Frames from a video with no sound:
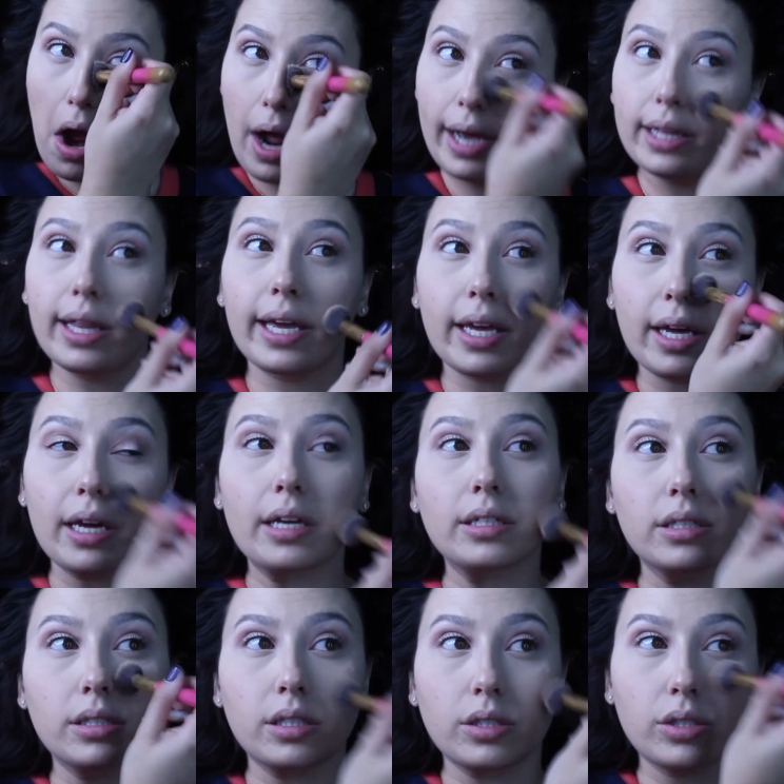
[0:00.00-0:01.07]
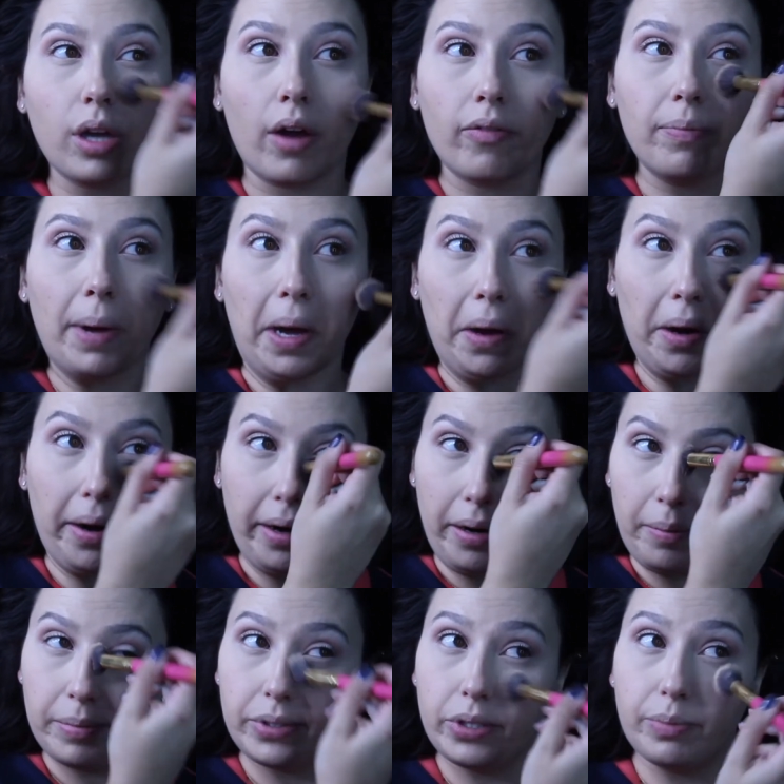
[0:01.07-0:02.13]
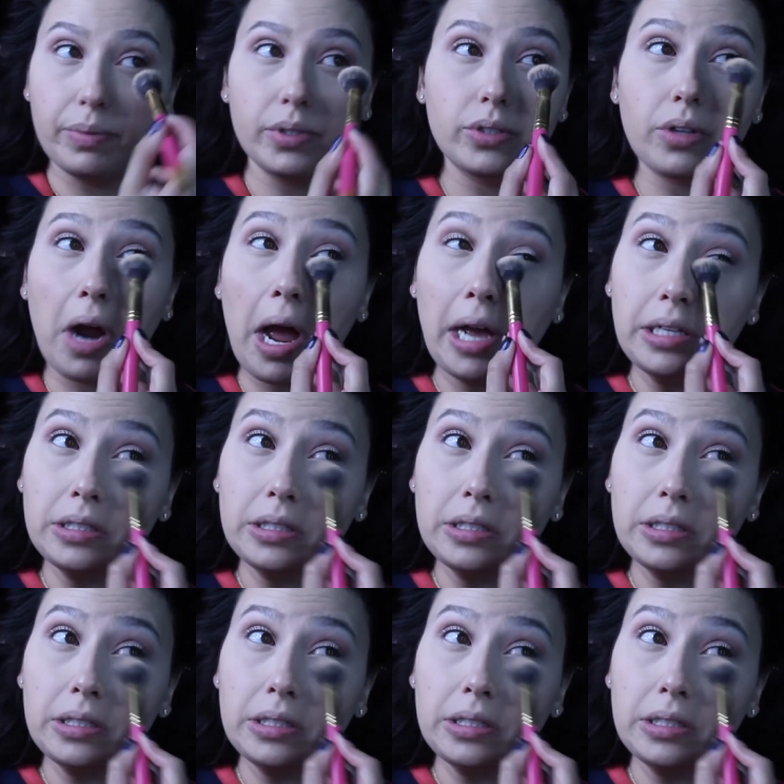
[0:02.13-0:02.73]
I like it because it's a soft powder and I'm super dry,